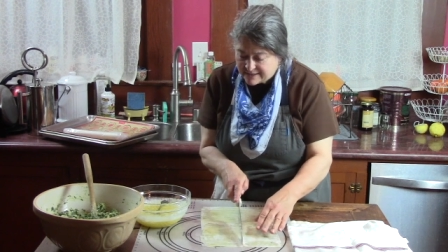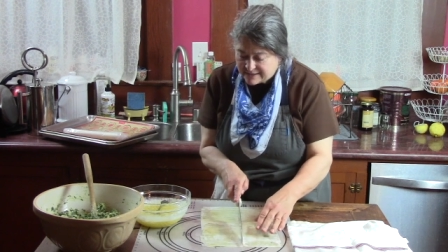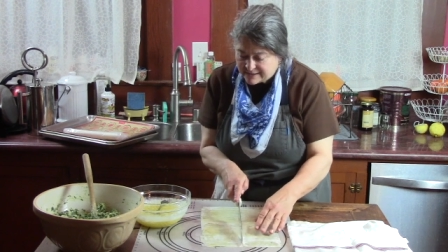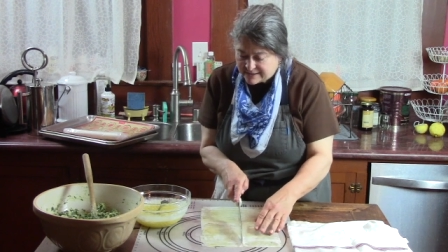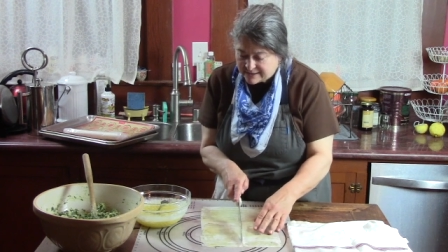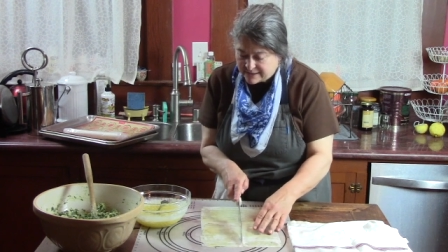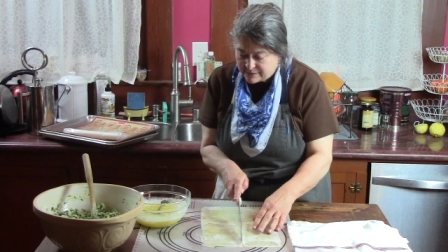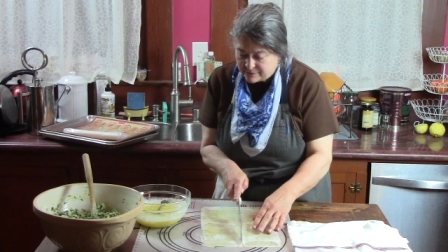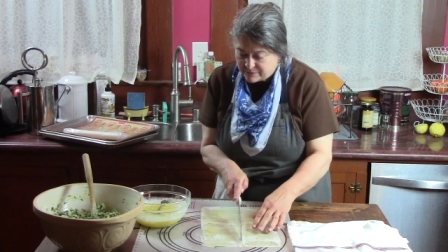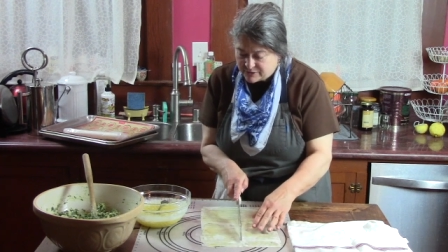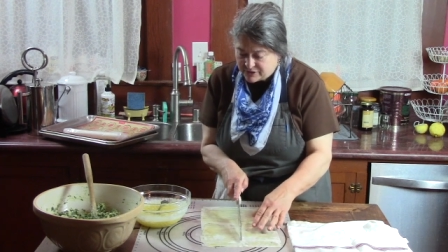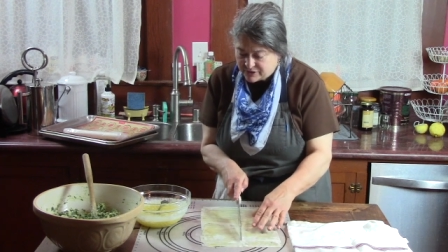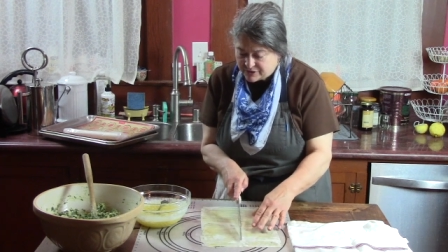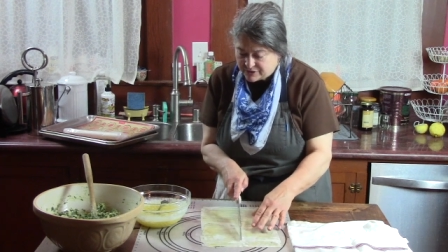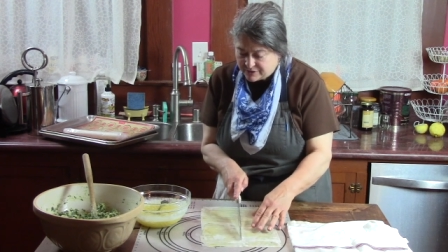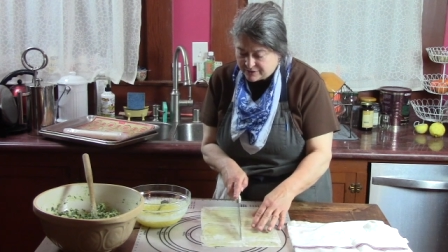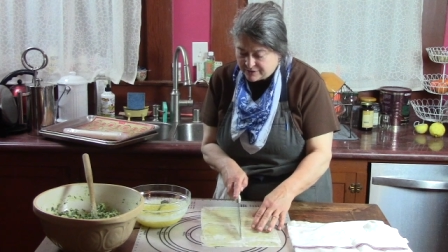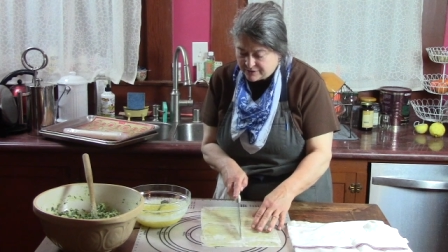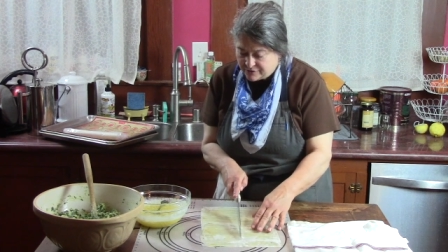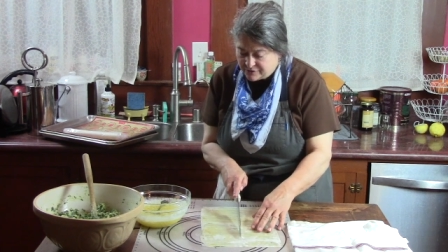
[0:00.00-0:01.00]
So we're
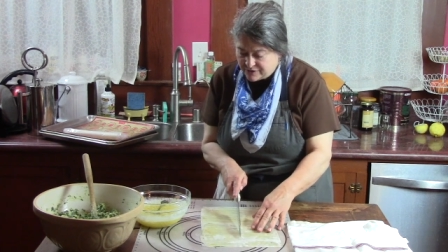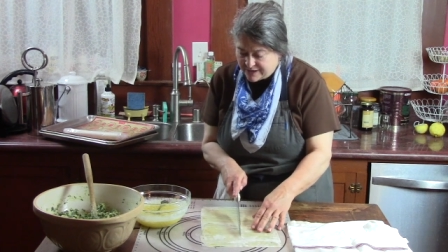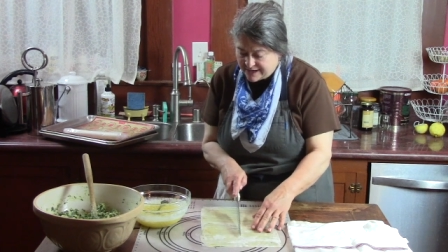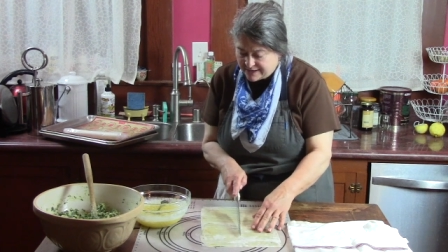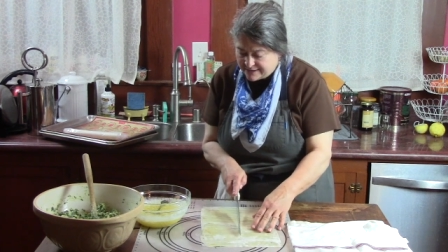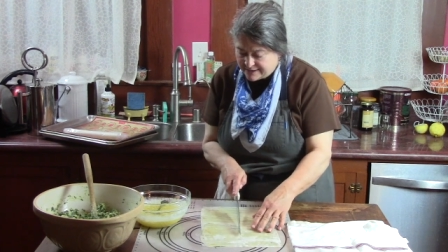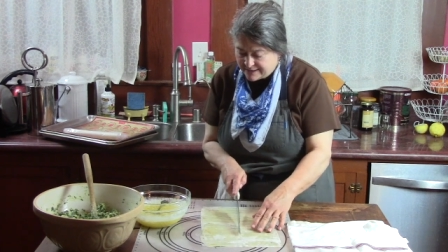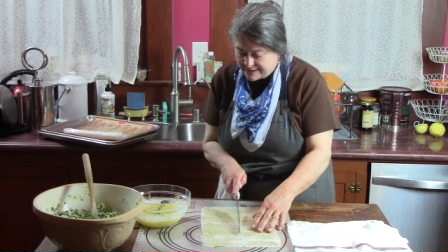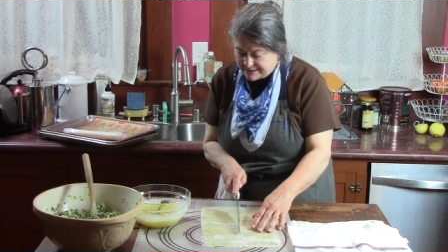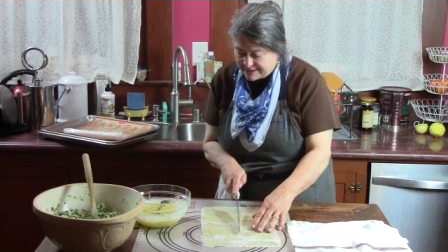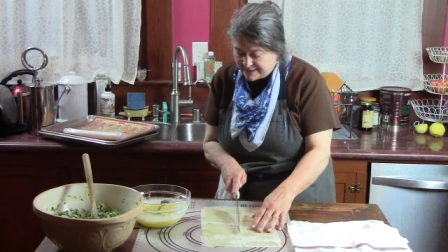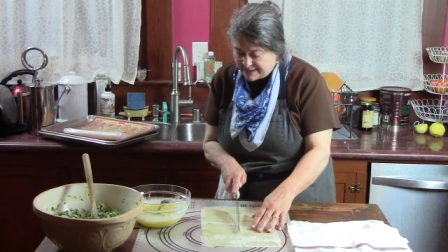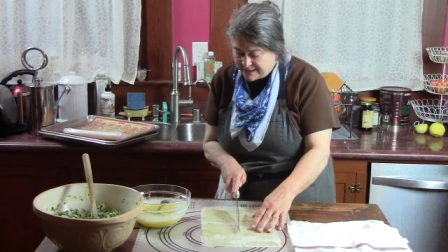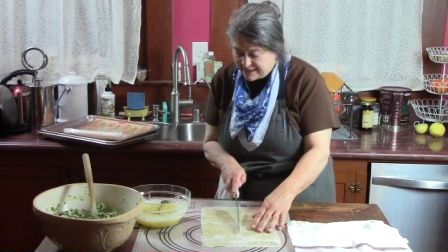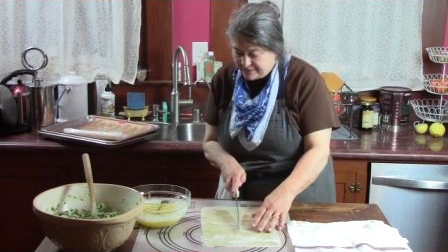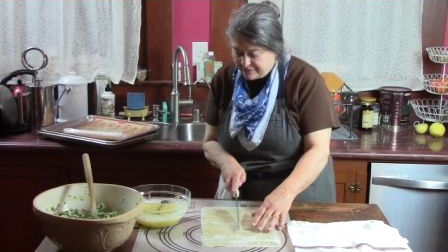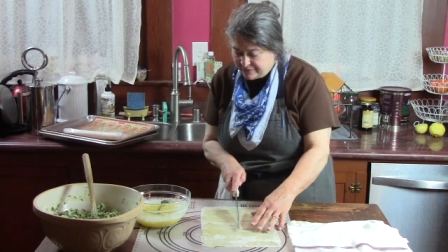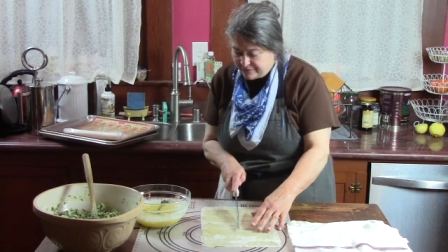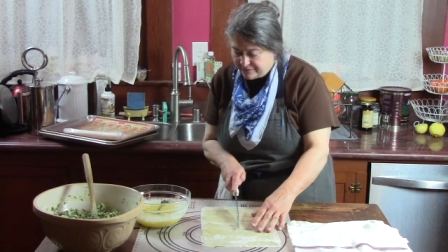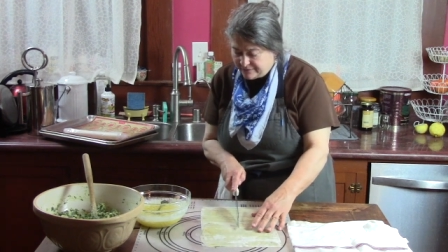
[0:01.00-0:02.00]
just going to drag this
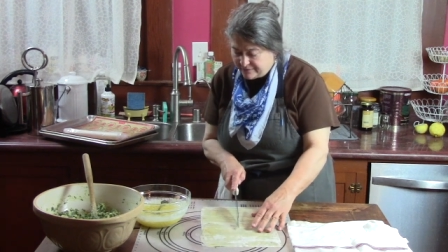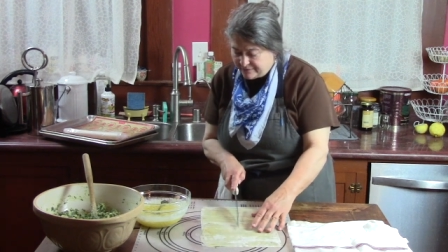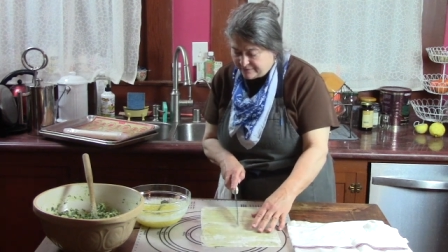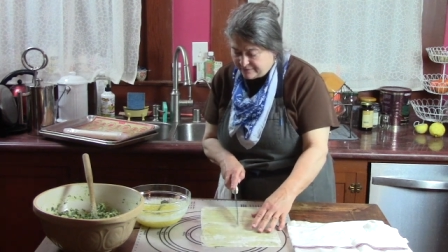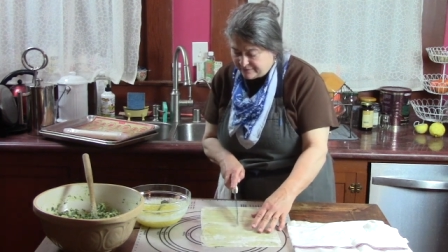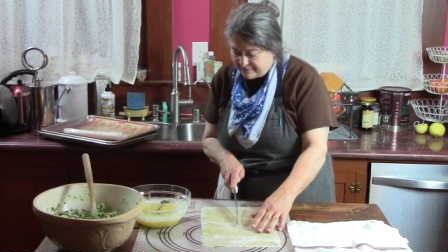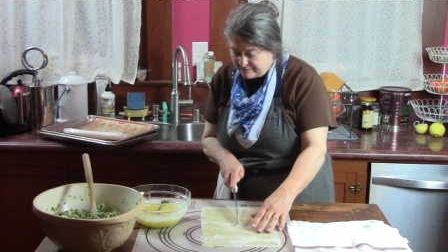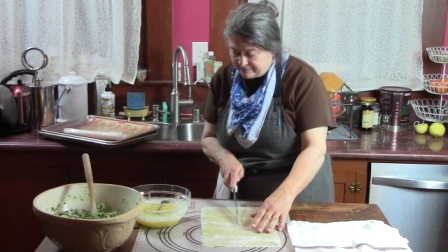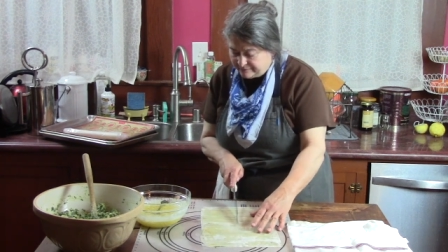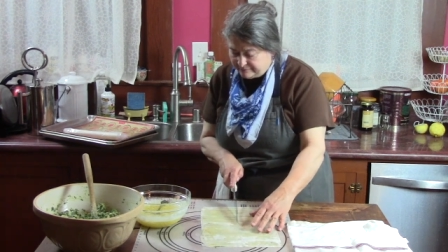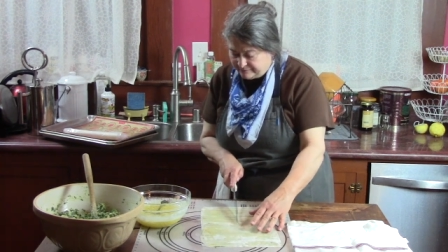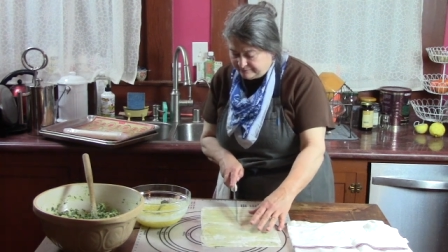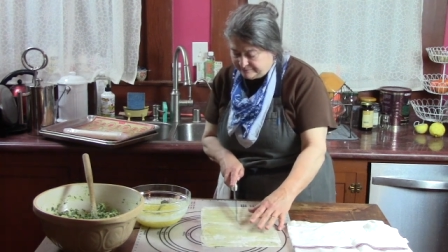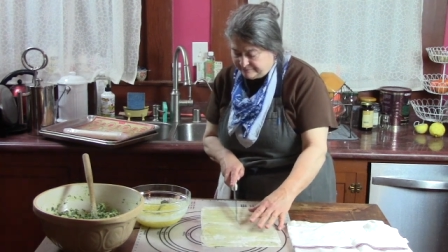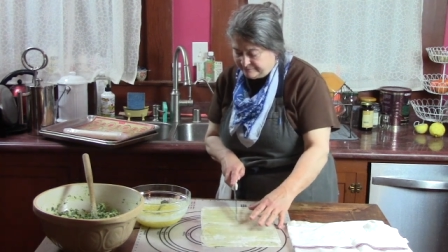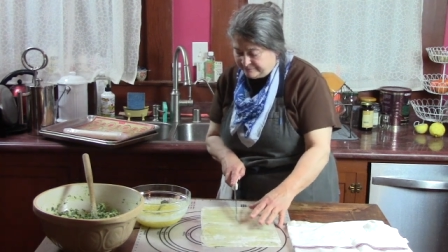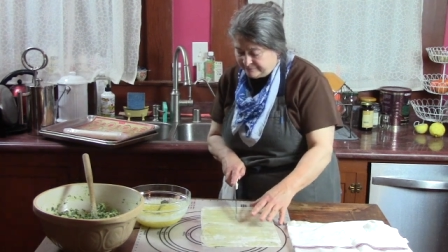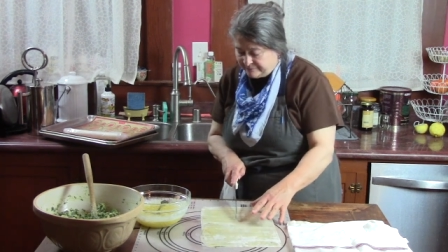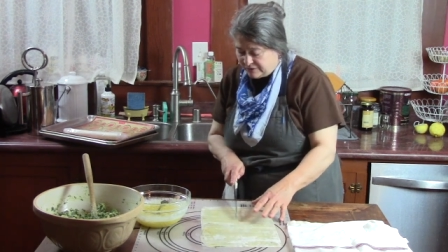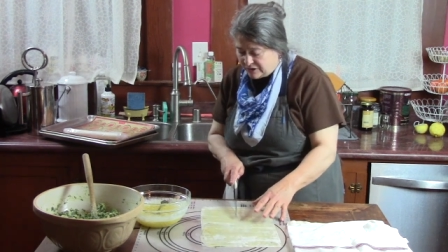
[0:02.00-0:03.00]
knife
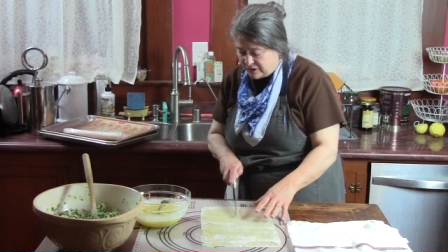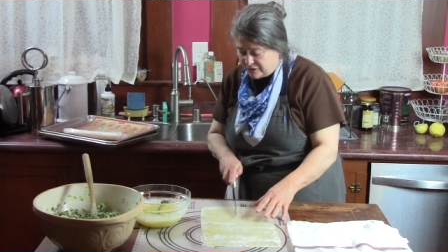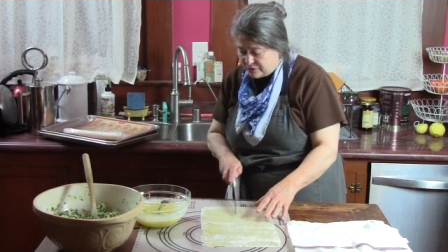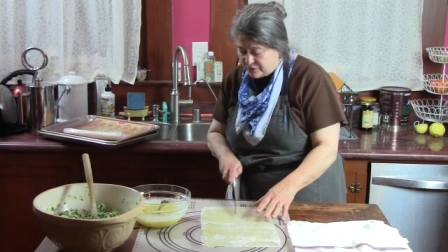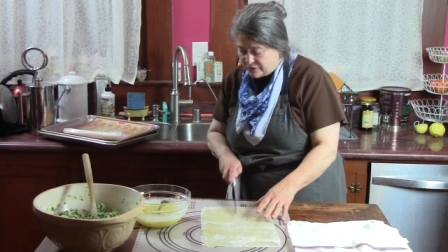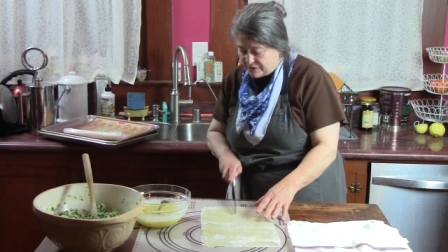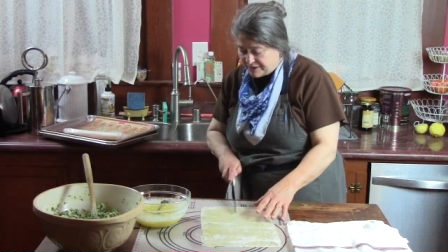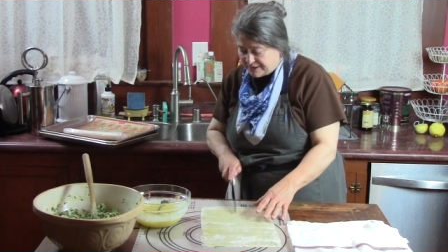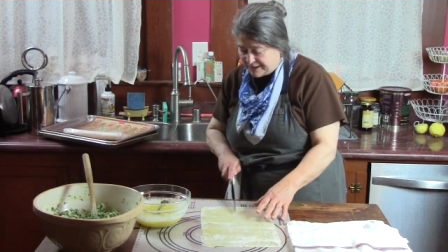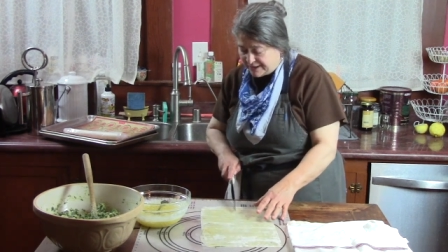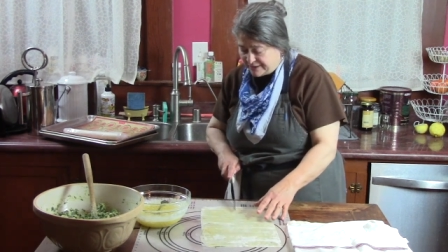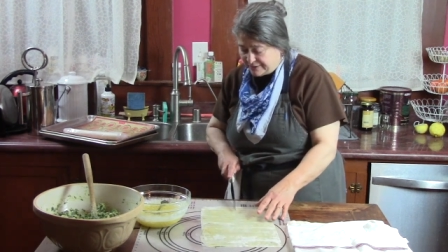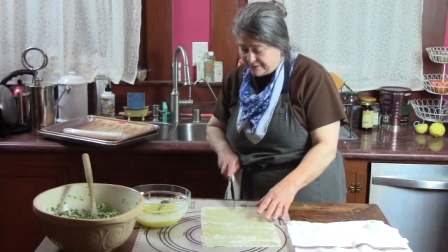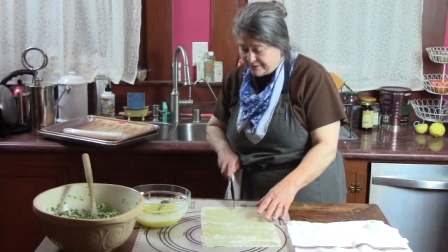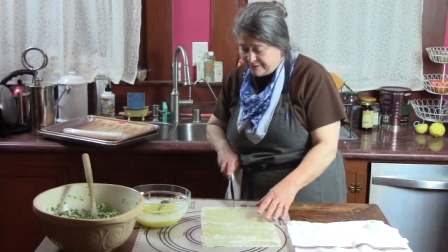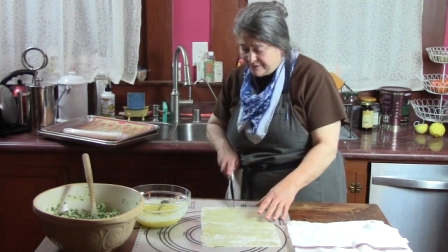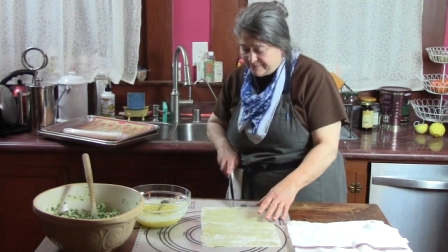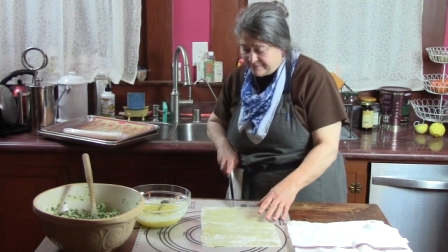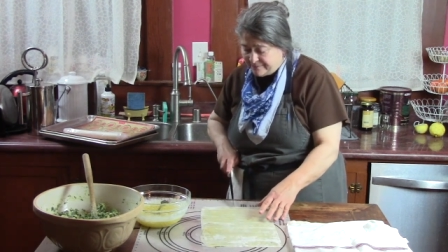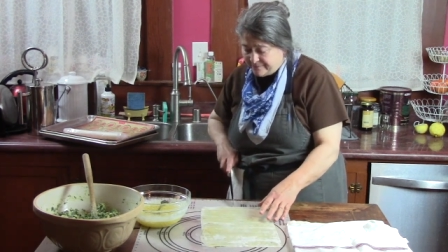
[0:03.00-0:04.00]
across here.